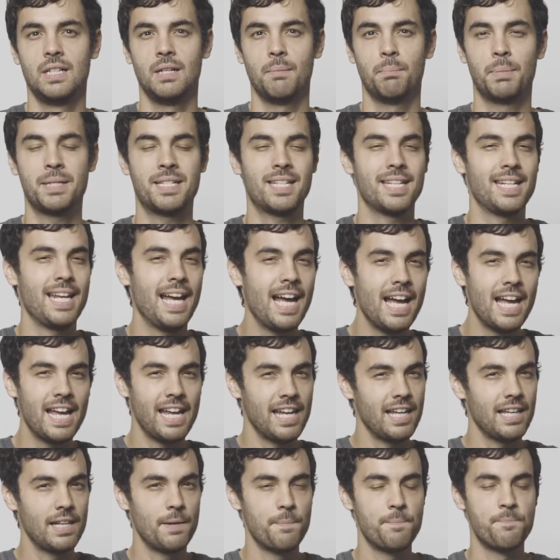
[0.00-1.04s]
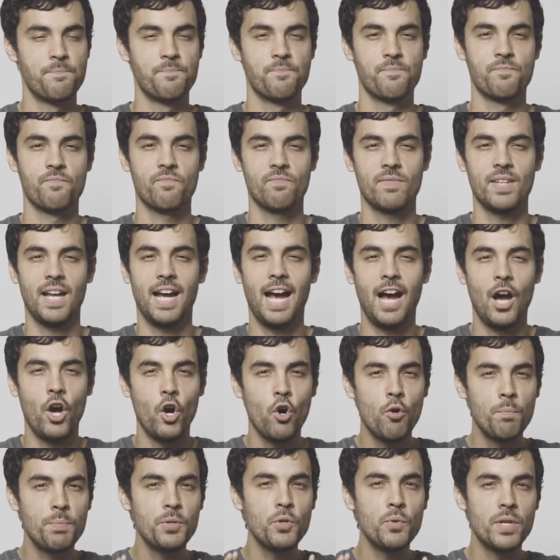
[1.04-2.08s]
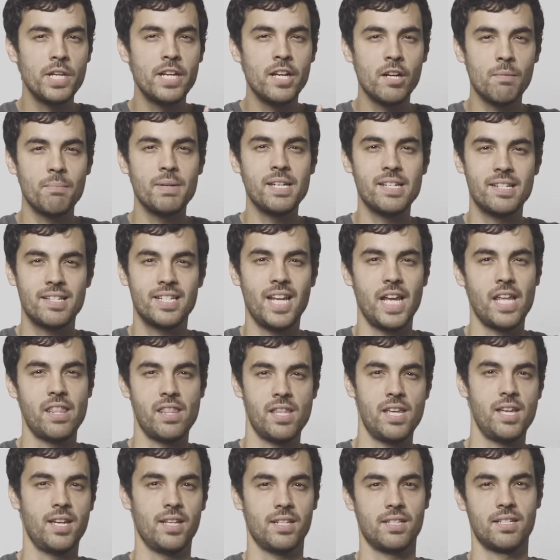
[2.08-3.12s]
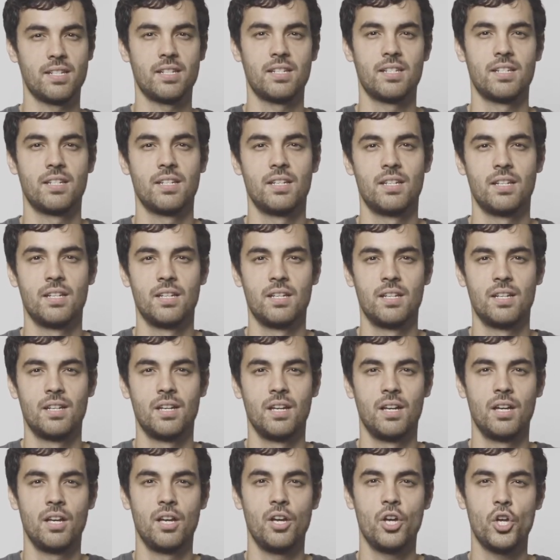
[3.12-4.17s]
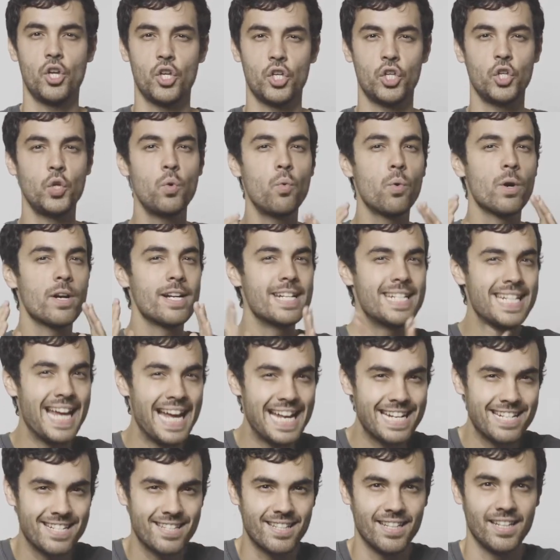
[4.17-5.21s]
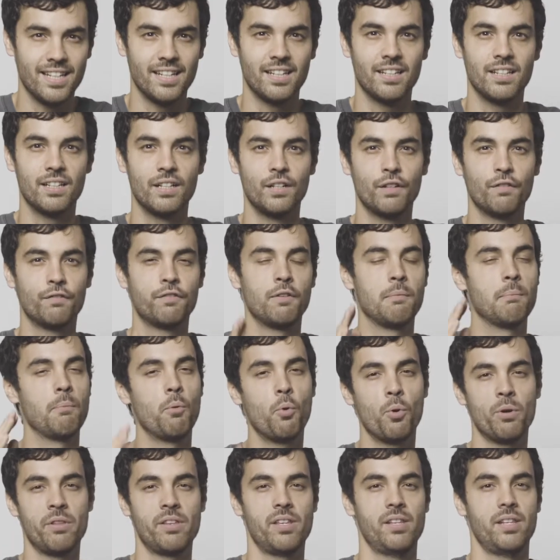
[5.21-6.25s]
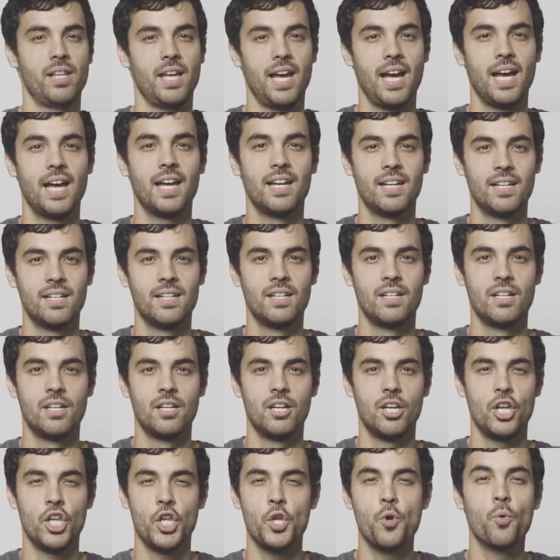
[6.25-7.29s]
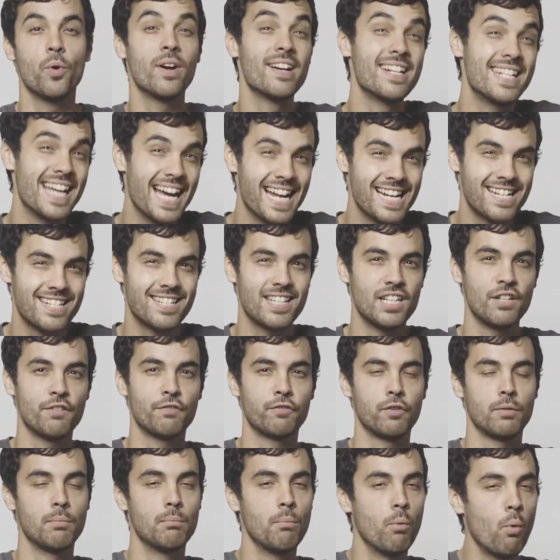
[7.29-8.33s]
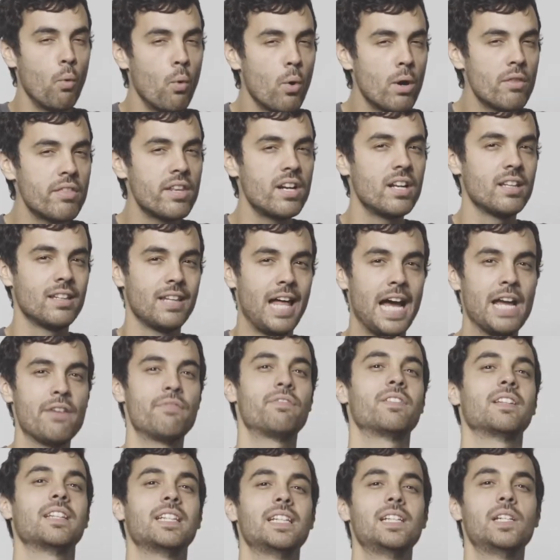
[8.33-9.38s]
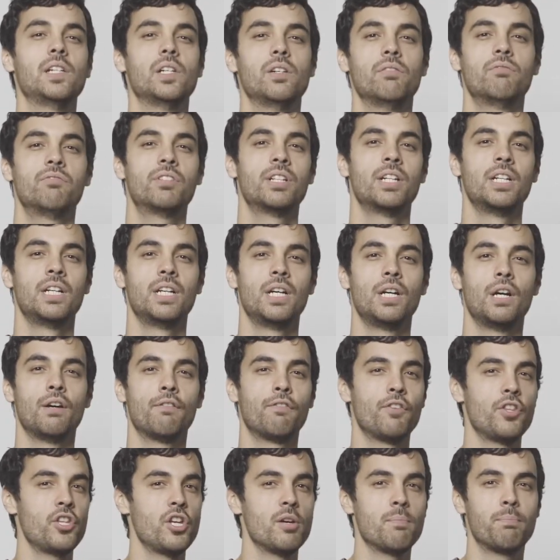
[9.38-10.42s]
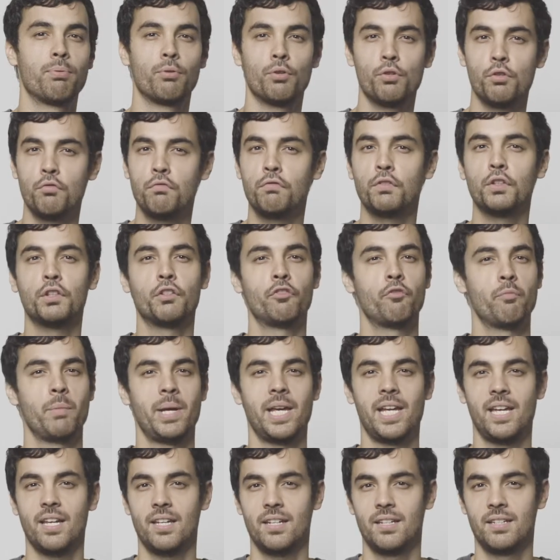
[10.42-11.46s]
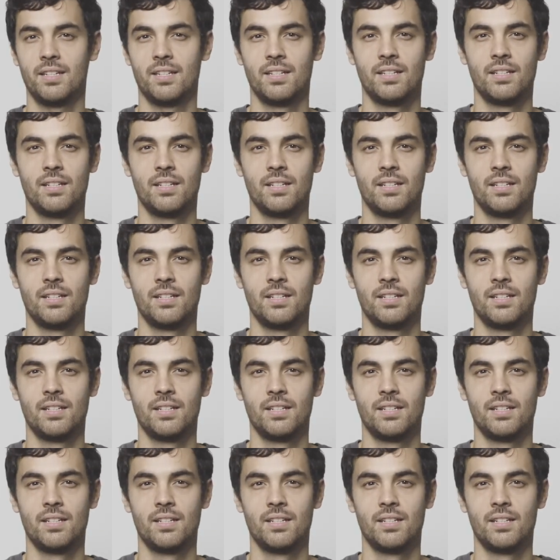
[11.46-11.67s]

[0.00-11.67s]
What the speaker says: But tonight, I hope you hear me say this. You were destined for more than that. You were destined for more than a life lived for the approval of man.